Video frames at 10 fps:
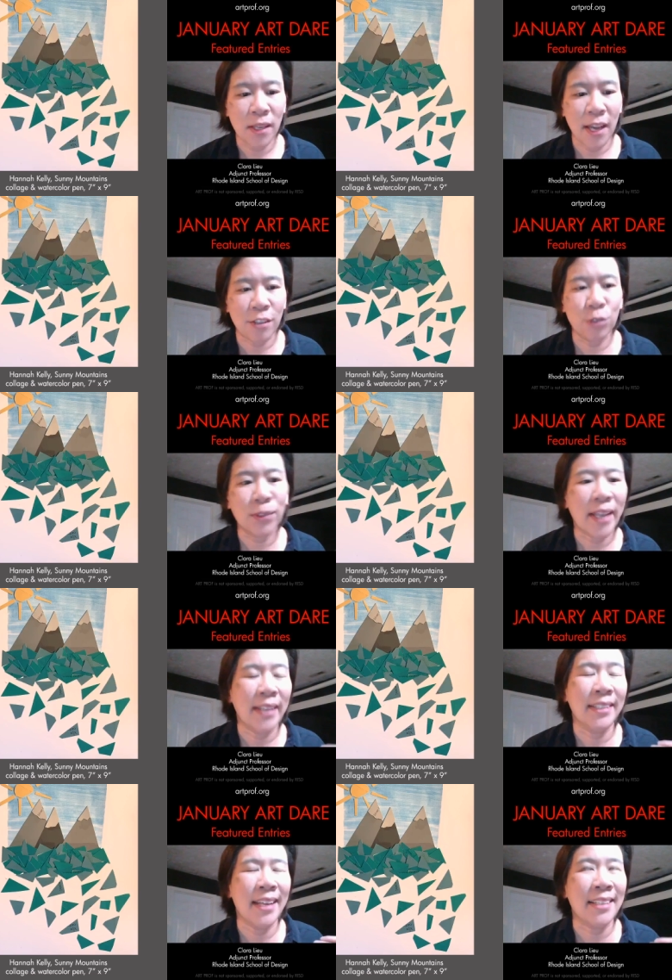and you look
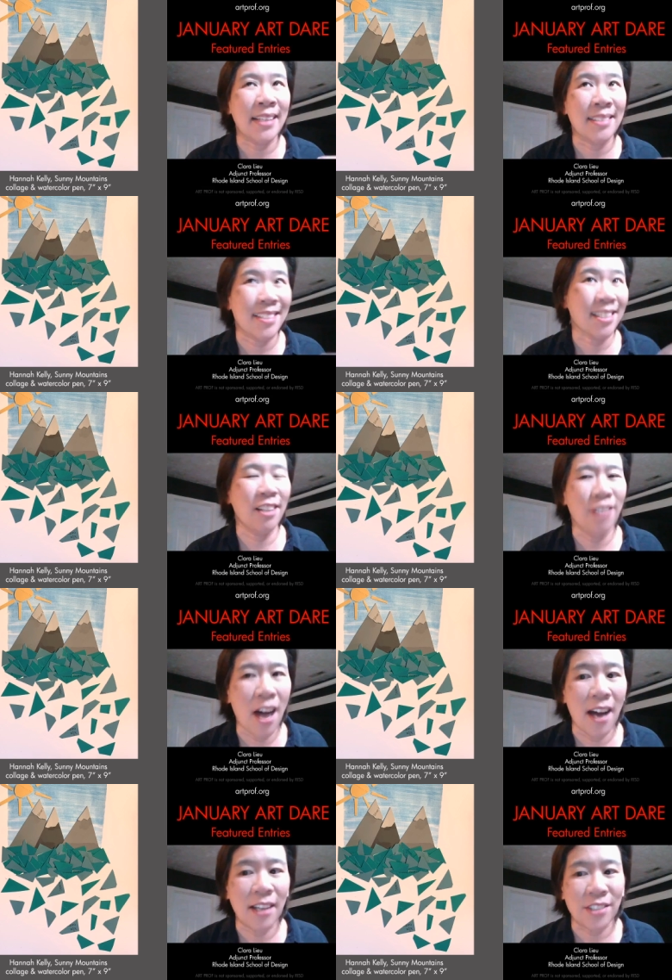at it against this
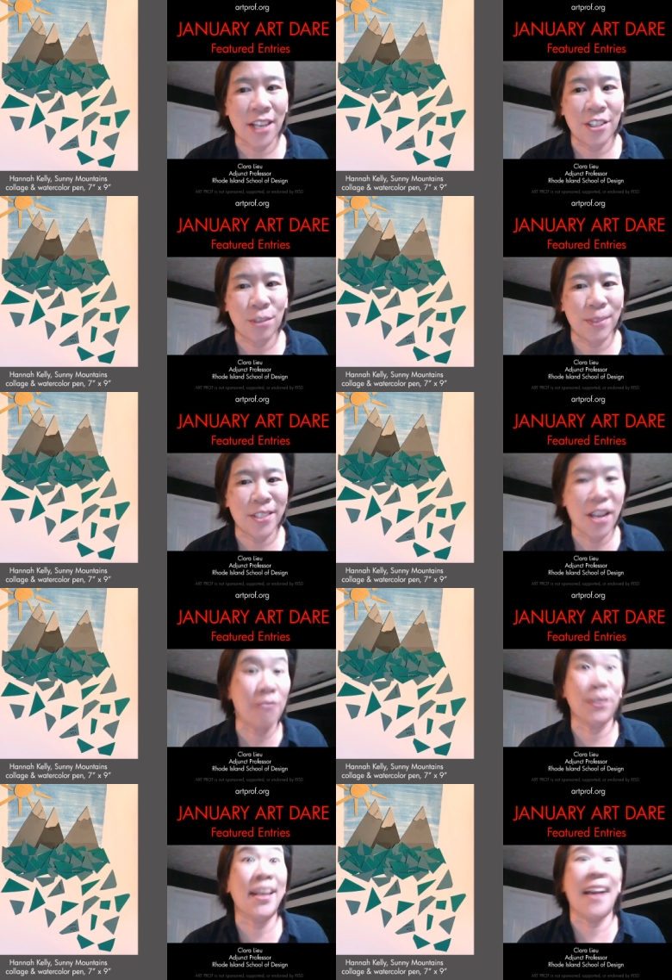collage, and you would
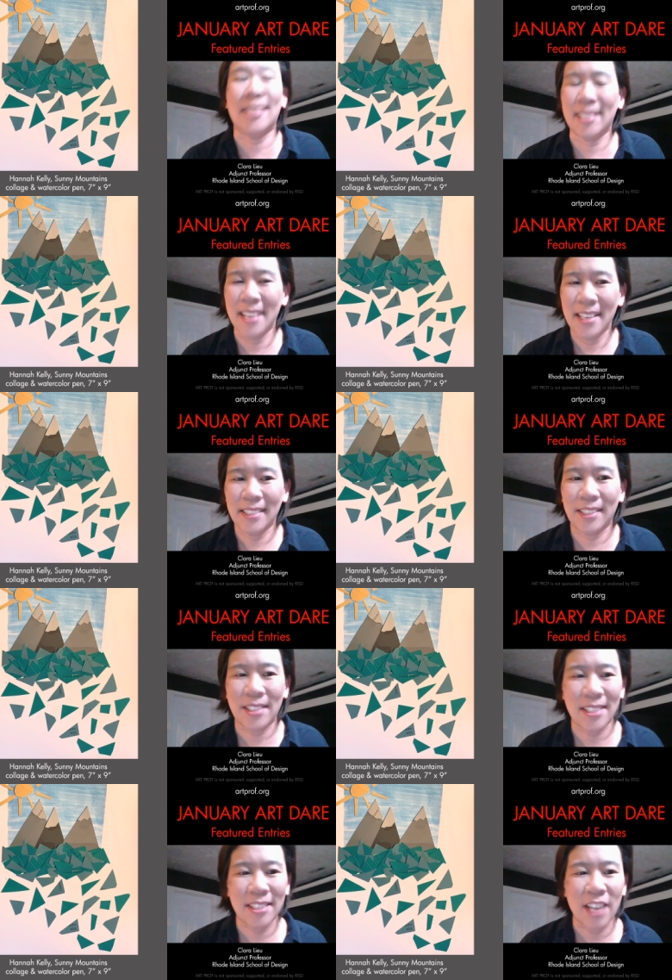never guess that
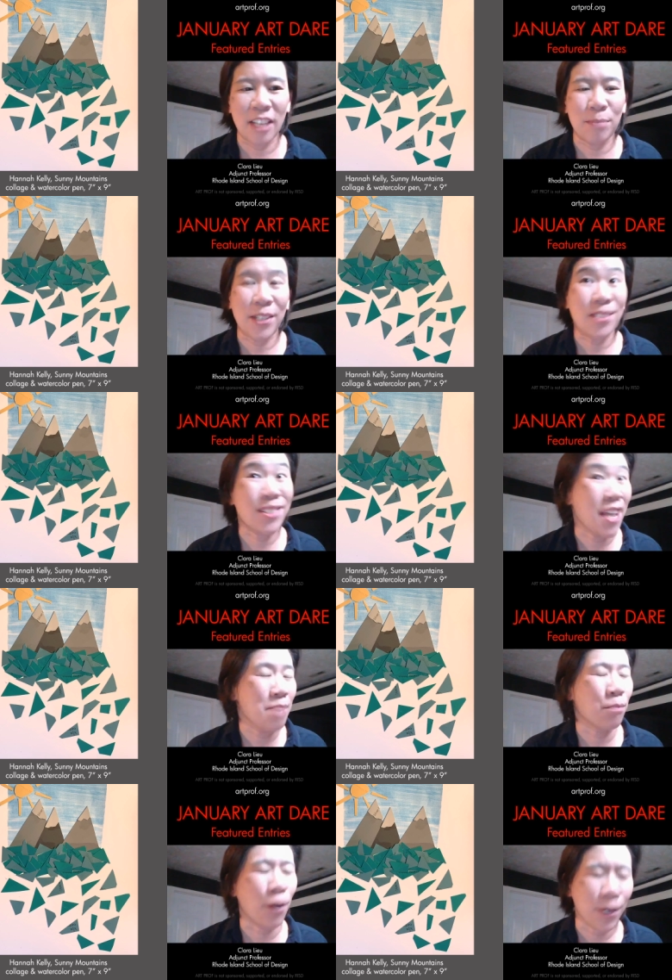this is done by the
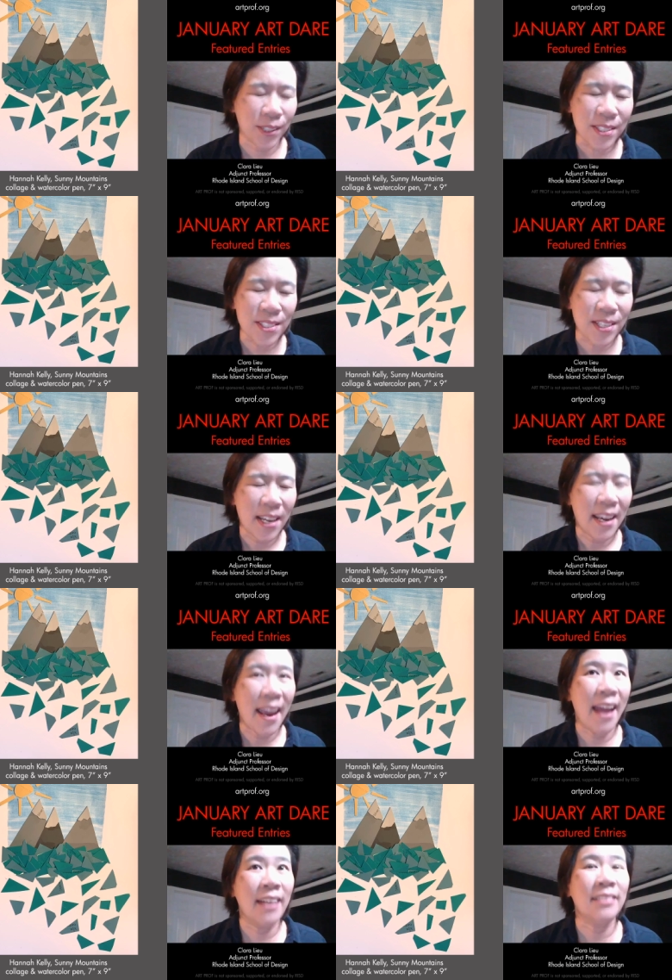same artist.
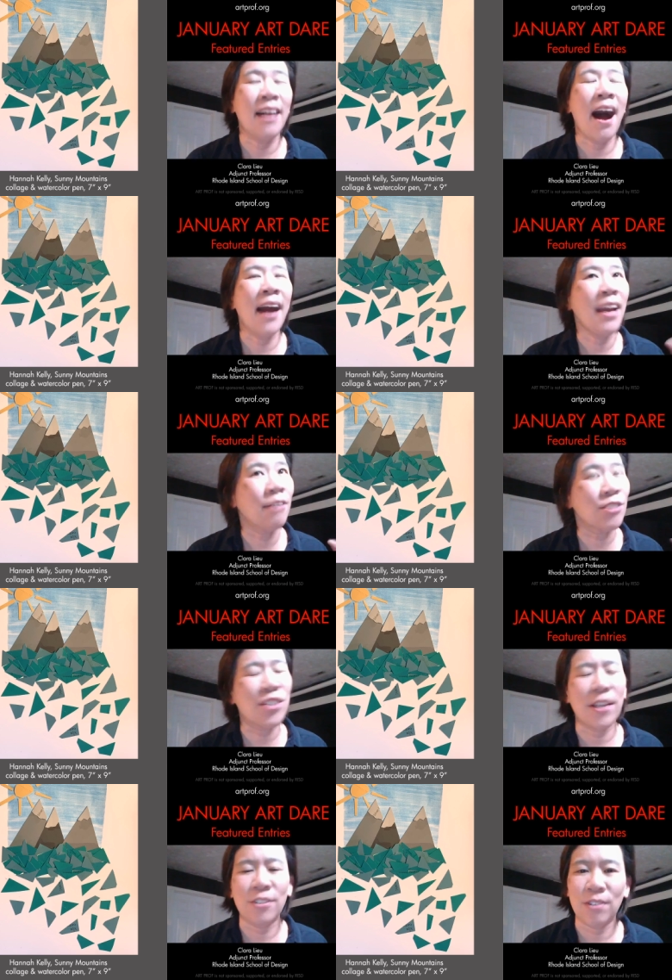And I have to
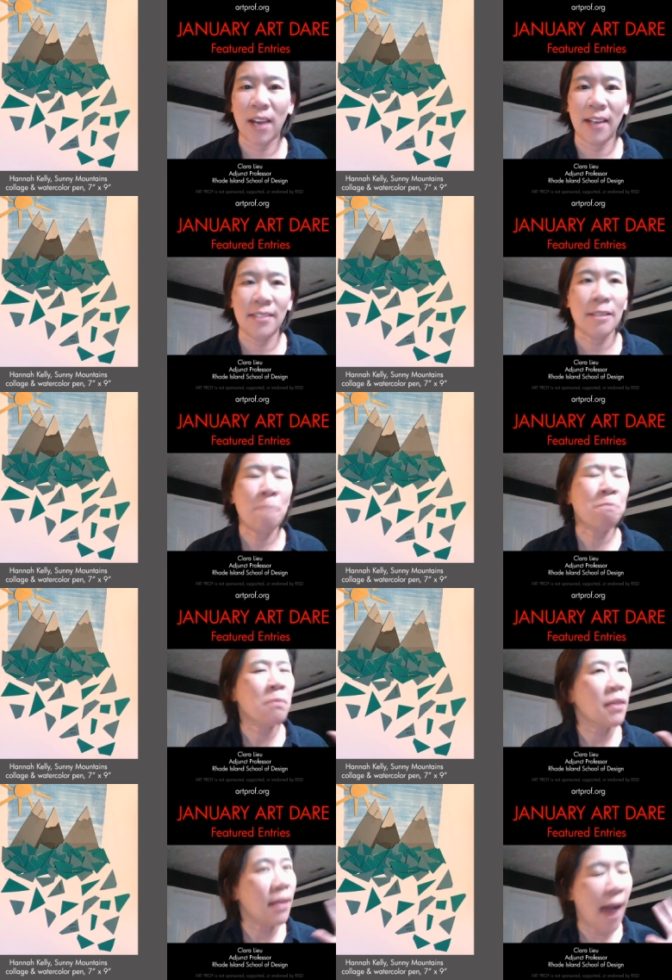tell you guys,
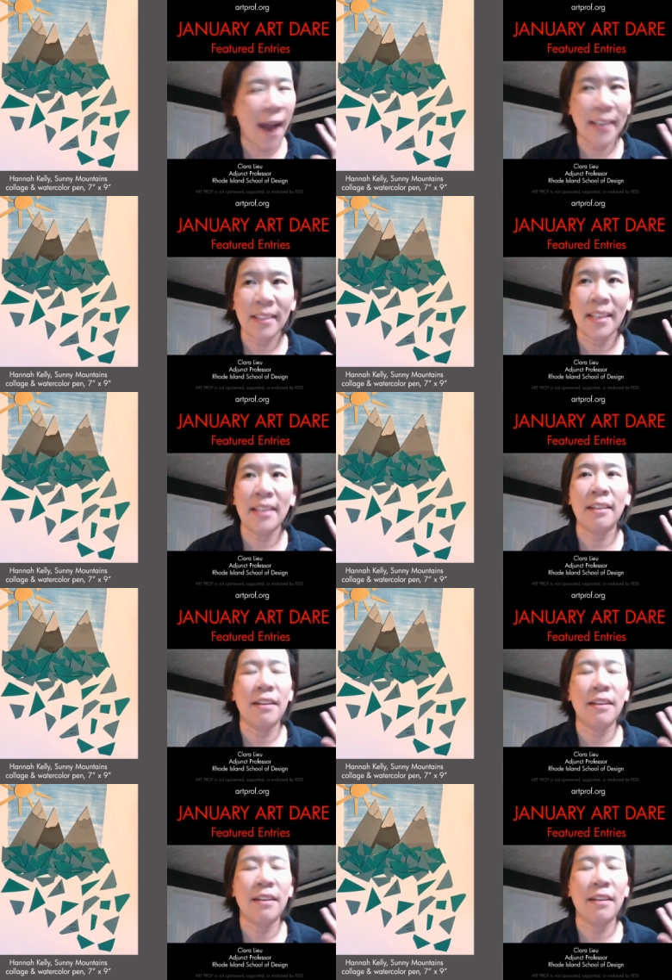I think